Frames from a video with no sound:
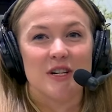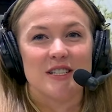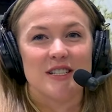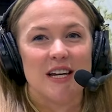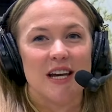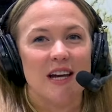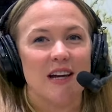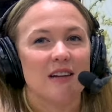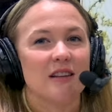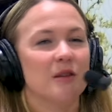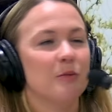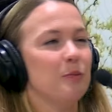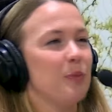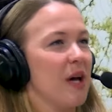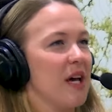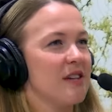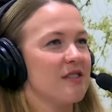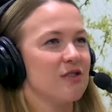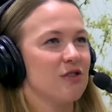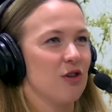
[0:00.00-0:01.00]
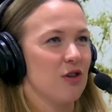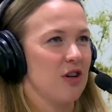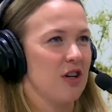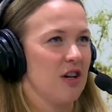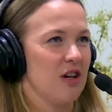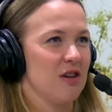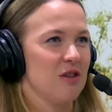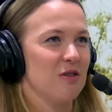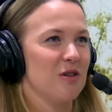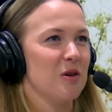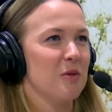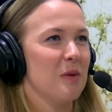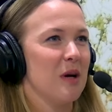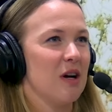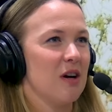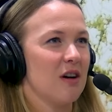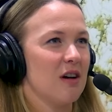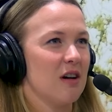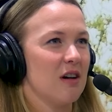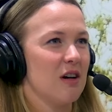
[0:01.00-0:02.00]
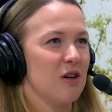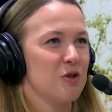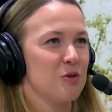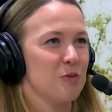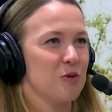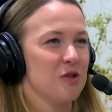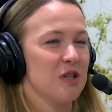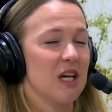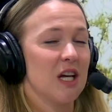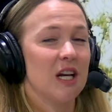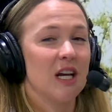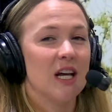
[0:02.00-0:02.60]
take the best turkey hunter in America, 100%.